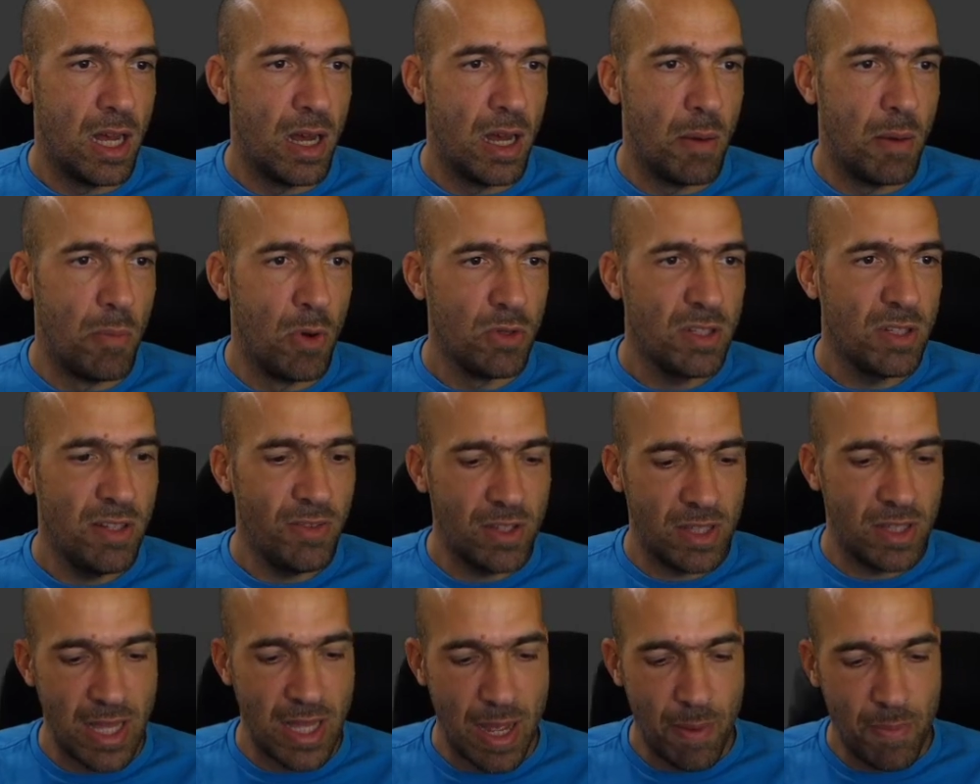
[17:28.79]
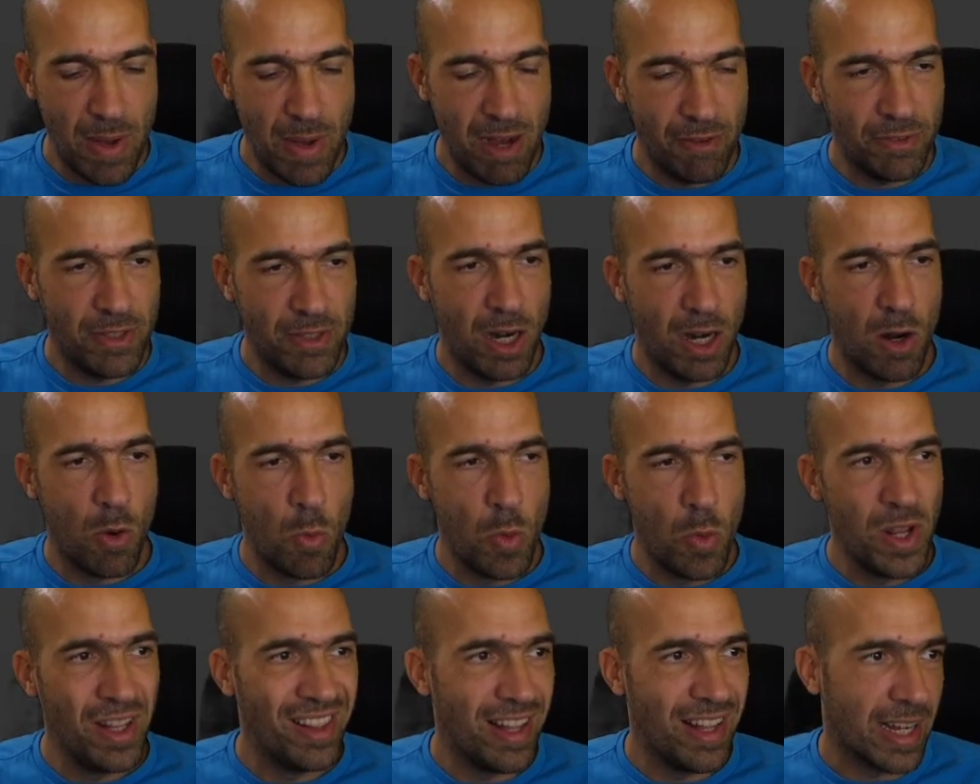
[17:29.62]
Most of the time, after a
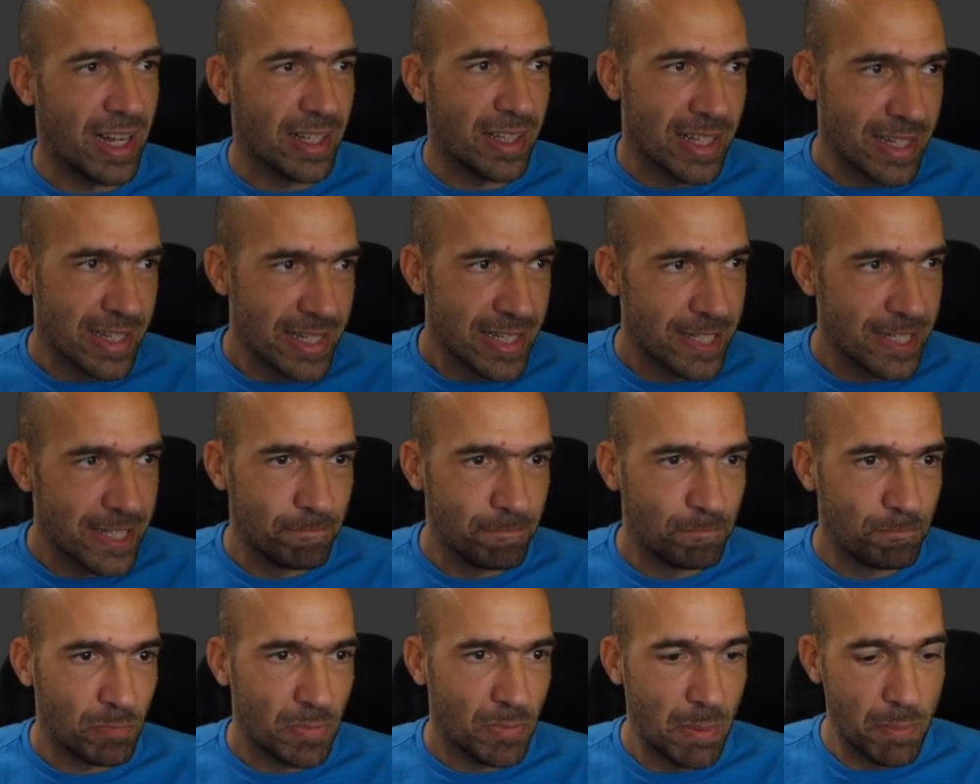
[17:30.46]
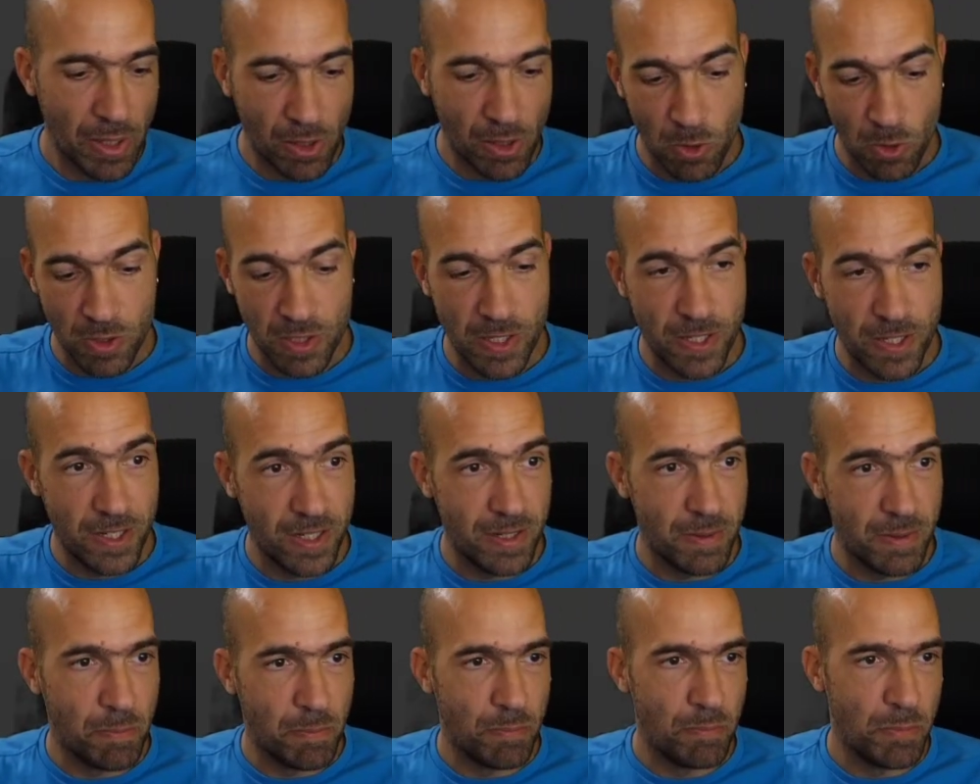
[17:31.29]
win like this, because this
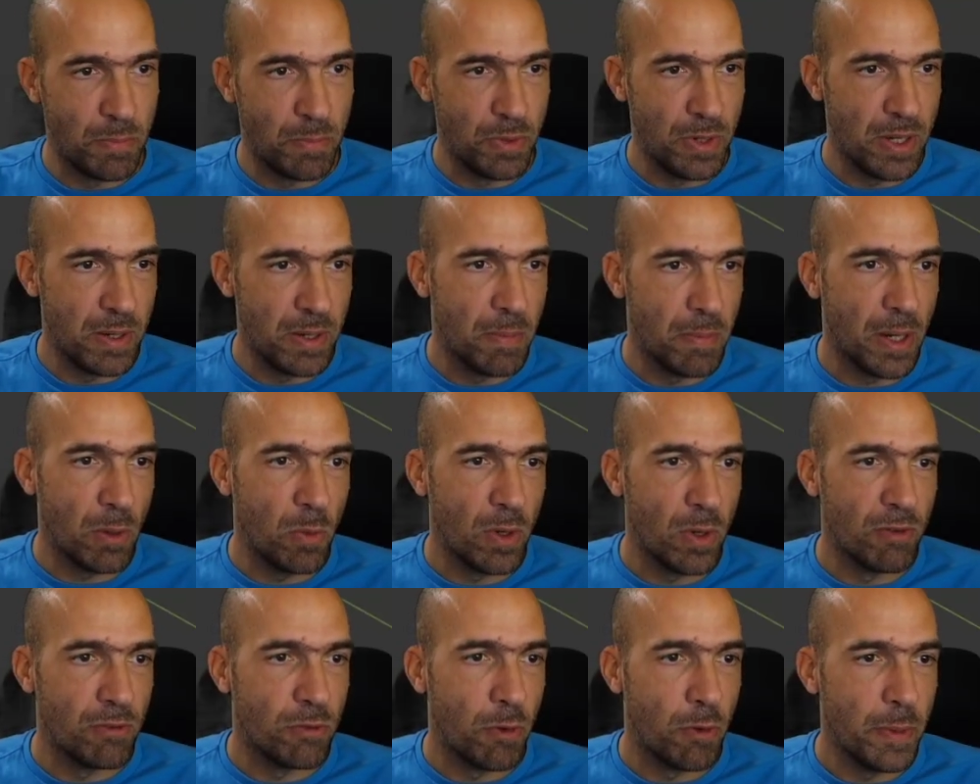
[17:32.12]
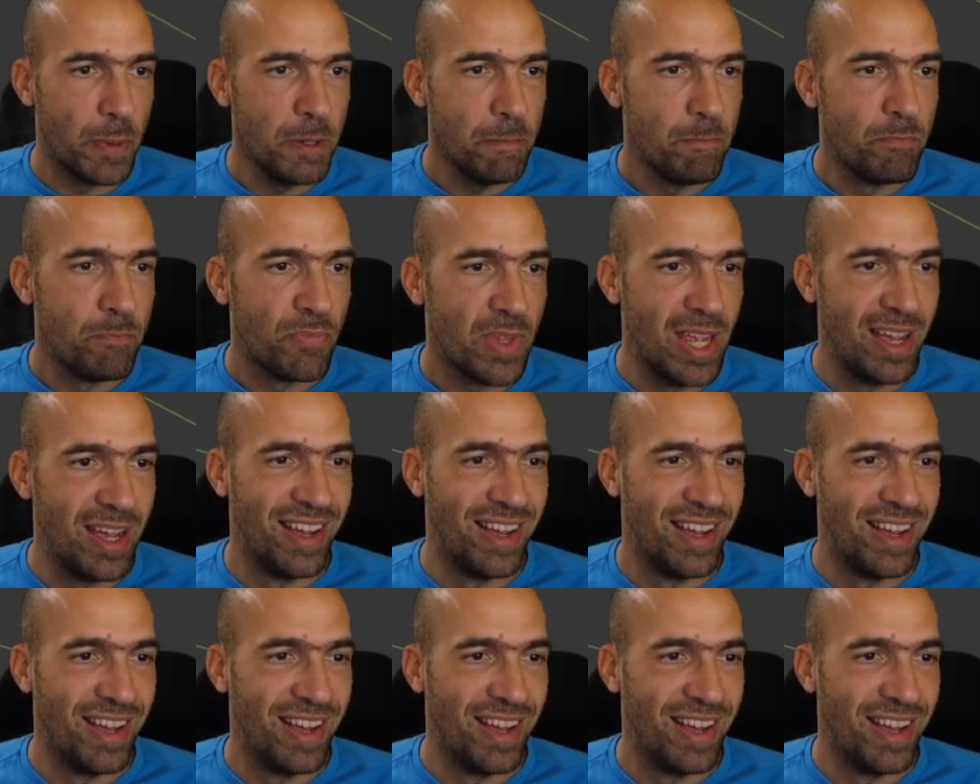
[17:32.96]
is a pretty big win for me,